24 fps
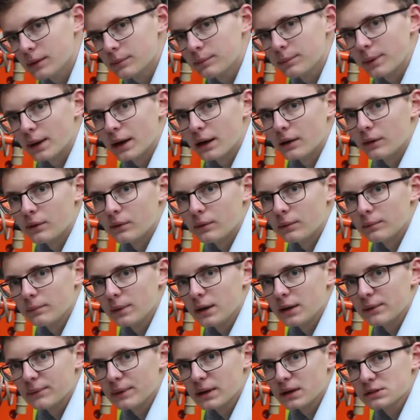Belle
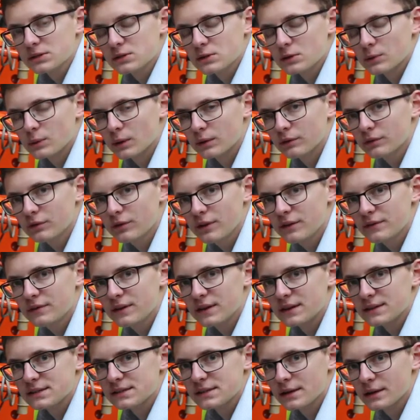Minimix
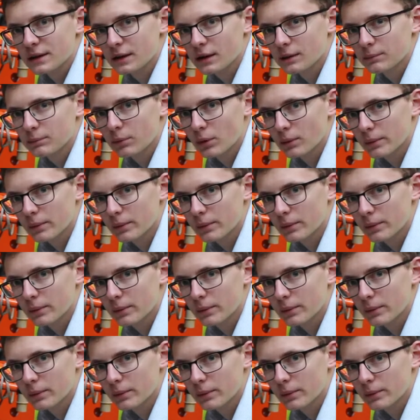150s,